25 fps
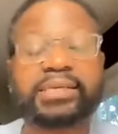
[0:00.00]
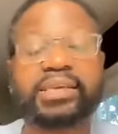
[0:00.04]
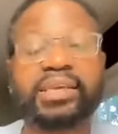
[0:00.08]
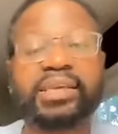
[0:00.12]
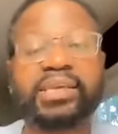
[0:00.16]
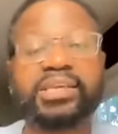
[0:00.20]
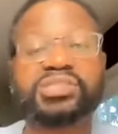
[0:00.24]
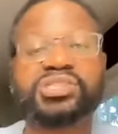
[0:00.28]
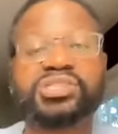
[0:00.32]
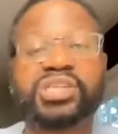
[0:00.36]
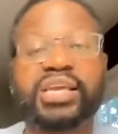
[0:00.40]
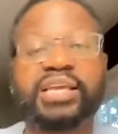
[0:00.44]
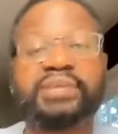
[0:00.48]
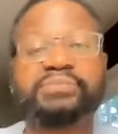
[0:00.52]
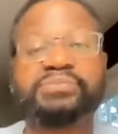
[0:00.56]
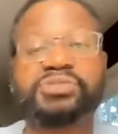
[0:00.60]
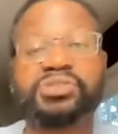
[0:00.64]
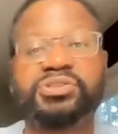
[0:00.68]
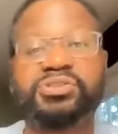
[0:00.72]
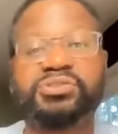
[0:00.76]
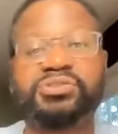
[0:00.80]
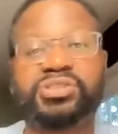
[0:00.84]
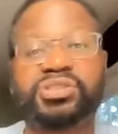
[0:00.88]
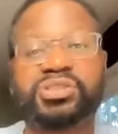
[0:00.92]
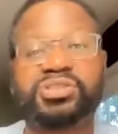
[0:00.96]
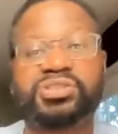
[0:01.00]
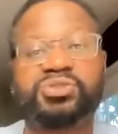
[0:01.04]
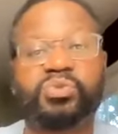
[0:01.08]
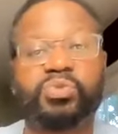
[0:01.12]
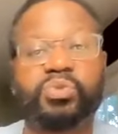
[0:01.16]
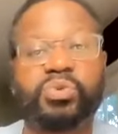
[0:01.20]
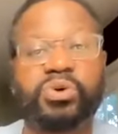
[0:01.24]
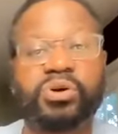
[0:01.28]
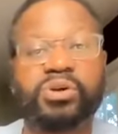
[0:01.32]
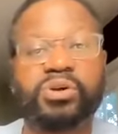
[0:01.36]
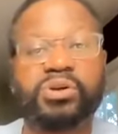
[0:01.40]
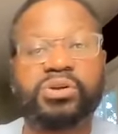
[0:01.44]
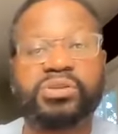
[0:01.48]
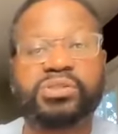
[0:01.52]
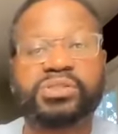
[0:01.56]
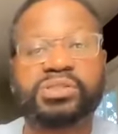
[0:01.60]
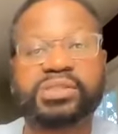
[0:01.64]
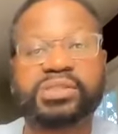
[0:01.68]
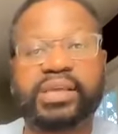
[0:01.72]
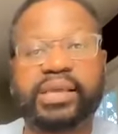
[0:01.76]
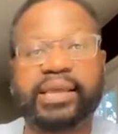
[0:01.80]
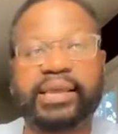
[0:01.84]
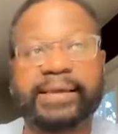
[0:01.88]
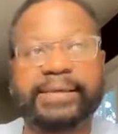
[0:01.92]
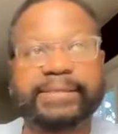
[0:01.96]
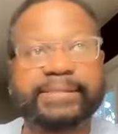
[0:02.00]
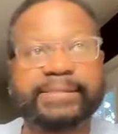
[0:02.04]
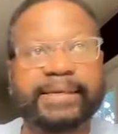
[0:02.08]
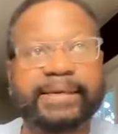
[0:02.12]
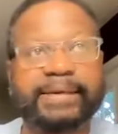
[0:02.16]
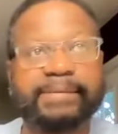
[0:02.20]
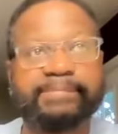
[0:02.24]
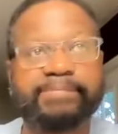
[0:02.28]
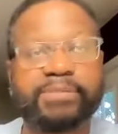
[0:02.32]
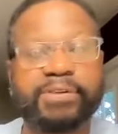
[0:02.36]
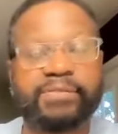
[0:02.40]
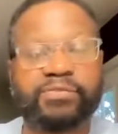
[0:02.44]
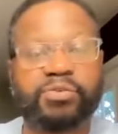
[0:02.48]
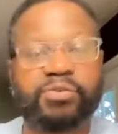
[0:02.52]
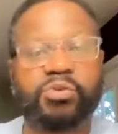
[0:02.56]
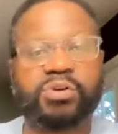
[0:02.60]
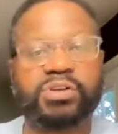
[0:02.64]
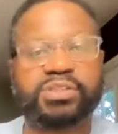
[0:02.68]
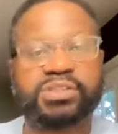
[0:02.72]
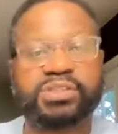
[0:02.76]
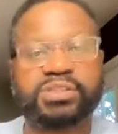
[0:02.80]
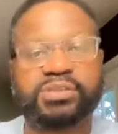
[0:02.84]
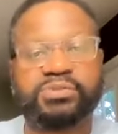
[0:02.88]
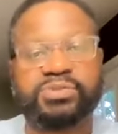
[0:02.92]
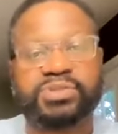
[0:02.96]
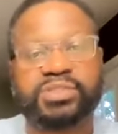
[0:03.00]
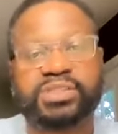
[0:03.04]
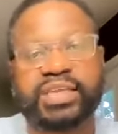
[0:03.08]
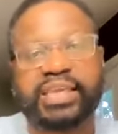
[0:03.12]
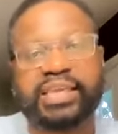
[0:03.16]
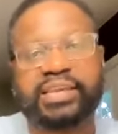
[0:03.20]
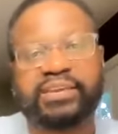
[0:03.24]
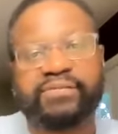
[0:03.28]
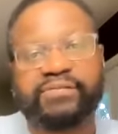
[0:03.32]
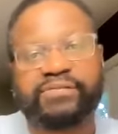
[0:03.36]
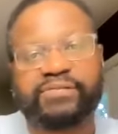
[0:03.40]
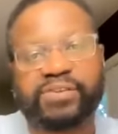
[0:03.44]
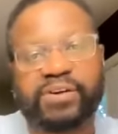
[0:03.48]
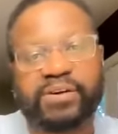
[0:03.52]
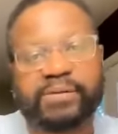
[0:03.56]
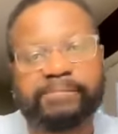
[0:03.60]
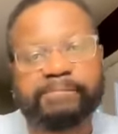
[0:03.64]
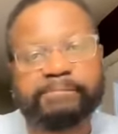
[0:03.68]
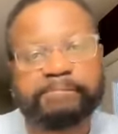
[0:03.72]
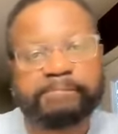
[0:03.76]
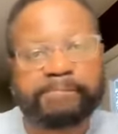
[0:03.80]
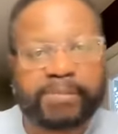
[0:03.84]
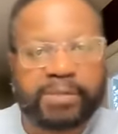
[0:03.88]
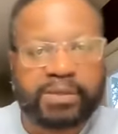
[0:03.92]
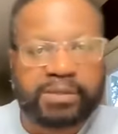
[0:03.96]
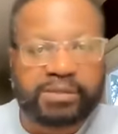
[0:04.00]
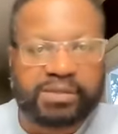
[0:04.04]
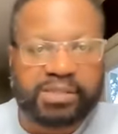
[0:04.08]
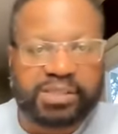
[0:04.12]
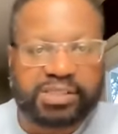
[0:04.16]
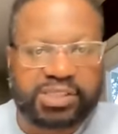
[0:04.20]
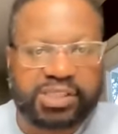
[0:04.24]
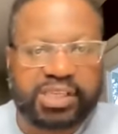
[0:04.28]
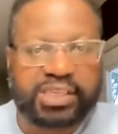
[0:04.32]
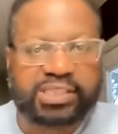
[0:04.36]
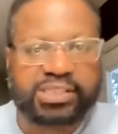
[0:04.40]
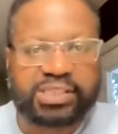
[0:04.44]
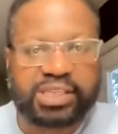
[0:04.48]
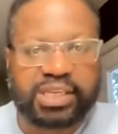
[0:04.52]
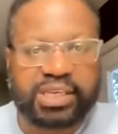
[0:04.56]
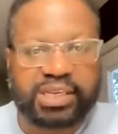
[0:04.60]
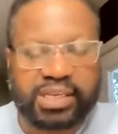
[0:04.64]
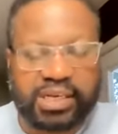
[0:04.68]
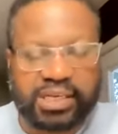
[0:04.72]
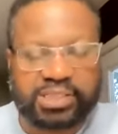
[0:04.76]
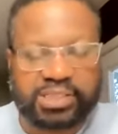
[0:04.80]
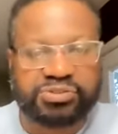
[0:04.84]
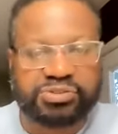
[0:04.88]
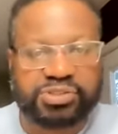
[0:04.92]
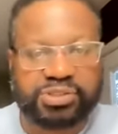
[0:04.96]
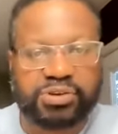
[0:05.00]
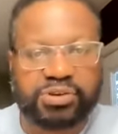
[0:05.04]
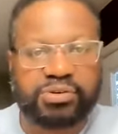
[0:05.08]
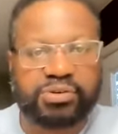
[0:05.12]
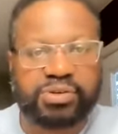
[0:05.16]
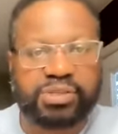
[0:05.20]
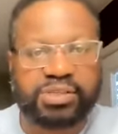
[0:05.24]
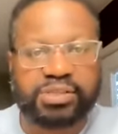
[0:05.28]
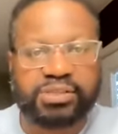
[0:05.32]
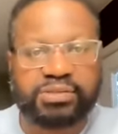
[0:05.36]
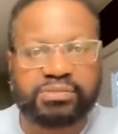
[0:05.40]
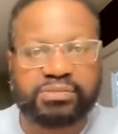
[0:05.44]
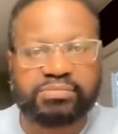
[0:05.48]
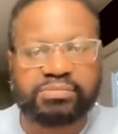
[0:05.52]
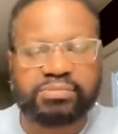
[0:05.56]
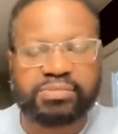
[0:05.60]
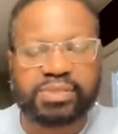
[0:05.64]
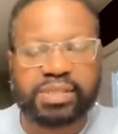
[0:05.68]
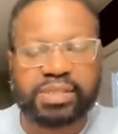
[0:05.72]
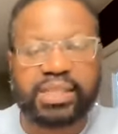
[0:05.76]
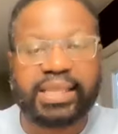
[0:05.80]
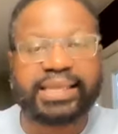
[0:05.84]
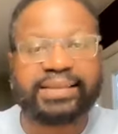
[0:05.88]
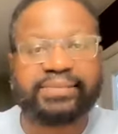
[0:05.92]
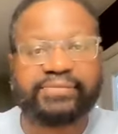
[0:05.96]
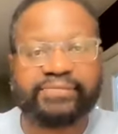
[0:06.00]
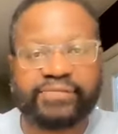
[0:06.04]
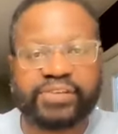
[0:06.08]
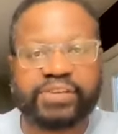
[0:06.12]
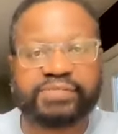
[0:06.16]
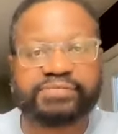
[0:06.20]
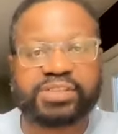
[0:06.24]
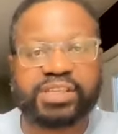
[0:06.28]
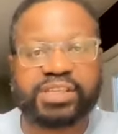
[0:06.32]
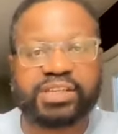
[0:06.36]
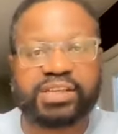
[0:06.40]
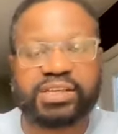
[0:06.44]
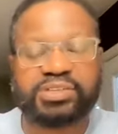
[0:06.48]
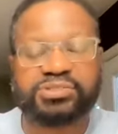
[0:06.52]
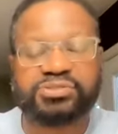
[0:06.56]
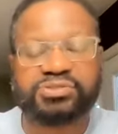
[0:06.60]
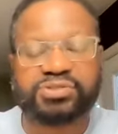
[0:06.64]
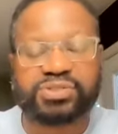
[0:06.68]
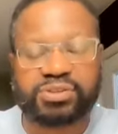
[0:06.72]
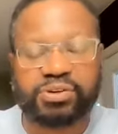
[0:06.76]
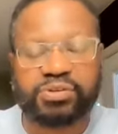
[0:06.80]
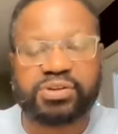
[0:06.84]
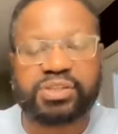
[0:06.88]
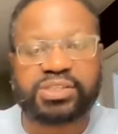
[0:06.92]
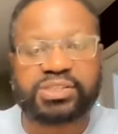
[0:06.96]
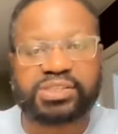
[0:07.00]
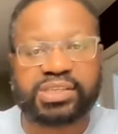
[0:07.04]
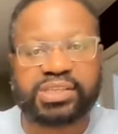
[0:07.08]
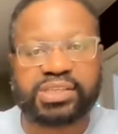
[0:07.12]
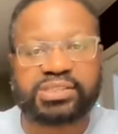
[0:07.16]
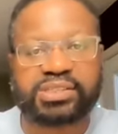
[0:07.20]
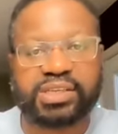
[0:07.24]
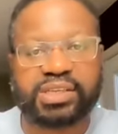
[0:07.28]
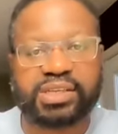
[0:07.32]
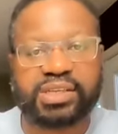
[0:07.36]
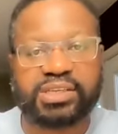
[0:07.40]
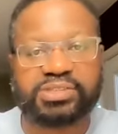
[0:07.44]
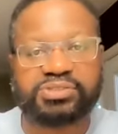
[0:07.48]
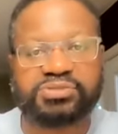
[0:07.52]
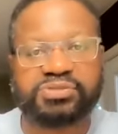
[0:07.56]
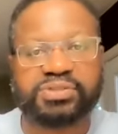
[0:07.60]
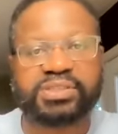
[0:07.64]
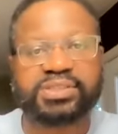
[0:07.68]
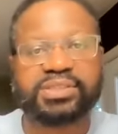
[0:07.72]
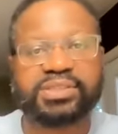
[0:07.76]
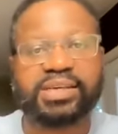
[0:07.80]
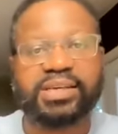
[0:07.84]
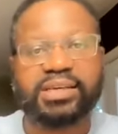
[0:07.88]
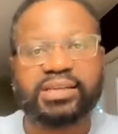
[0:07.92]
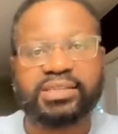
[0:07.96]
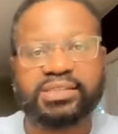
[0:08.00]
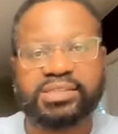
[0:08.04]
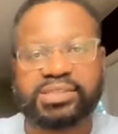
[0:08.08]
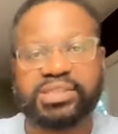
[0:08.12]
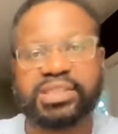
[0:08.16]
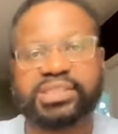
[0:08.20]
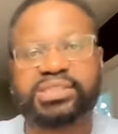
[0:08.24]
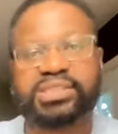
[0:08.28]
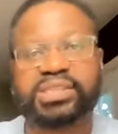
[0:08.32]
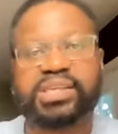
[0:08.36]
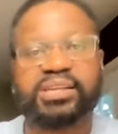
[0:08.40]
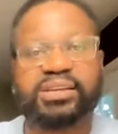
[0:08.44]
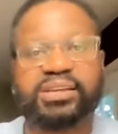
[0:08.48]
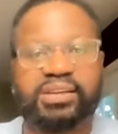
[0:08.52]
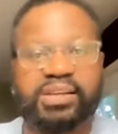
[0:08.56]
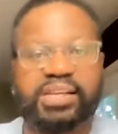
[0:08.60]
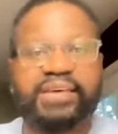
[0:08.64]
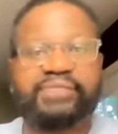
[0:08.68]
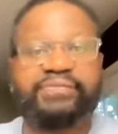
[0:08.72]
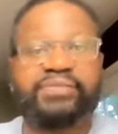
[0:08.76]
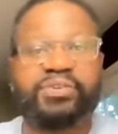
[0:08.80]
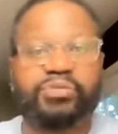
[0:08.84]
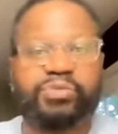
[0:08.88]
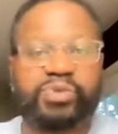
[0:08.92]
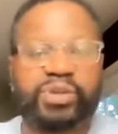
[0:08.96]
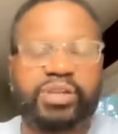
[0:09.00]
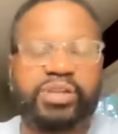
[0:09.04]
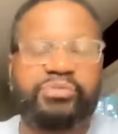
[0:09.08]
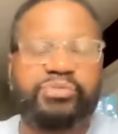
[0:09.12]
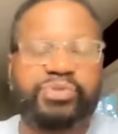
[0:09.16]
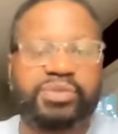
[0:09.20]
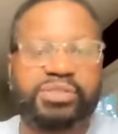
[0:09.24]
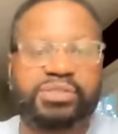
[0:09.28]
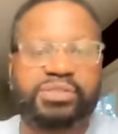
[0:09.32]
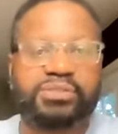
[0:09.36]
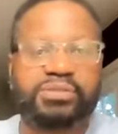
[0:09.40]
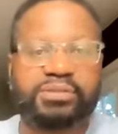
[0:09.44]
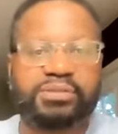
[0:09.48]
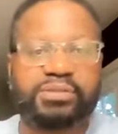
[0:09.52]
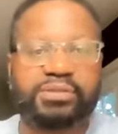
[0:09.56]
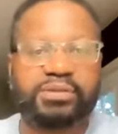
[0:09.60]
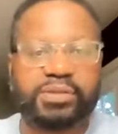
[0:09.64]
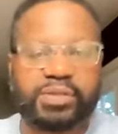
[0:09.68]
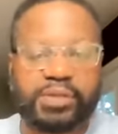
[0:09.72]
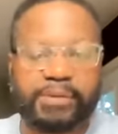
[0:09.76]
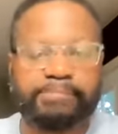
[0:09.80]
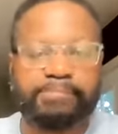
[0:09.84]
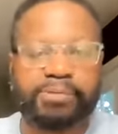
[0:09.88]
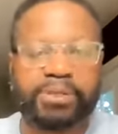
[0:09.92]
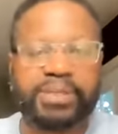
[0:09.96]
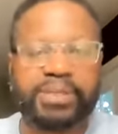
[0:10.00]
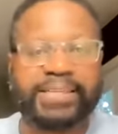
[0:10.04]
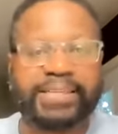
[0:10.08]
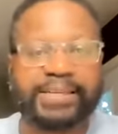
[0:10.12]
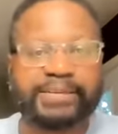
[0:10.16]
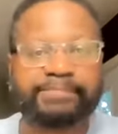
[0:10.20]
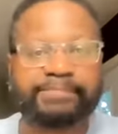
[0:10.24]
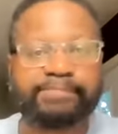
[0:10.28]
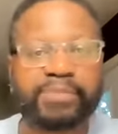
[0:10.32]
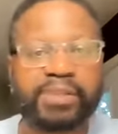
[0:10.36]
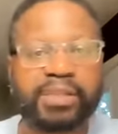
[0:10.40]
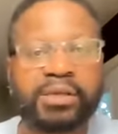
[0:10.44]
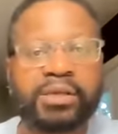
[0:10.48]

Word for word: King James uses words, and um, of course, it was taken from the 1600s, early, late 1500s, early 1600s, 1611 when it was completed.